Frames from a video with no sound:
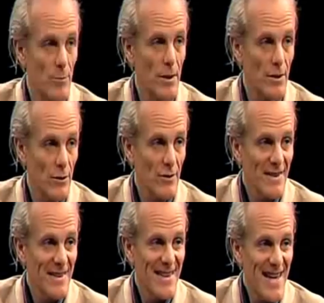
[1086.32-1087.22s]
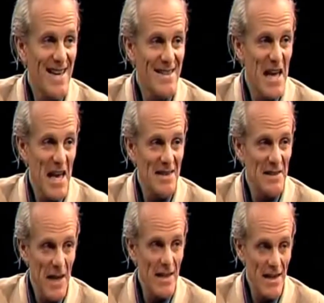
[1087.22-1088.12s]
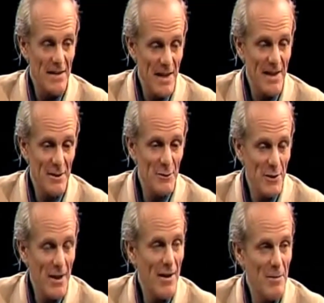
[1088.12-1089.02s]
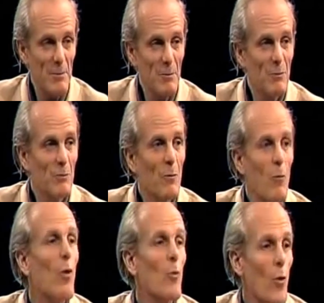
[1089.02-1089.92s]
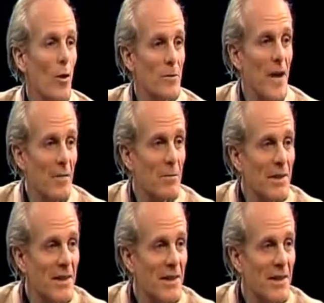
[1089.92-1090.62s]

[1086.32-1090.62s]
And I'm getting more warmed up.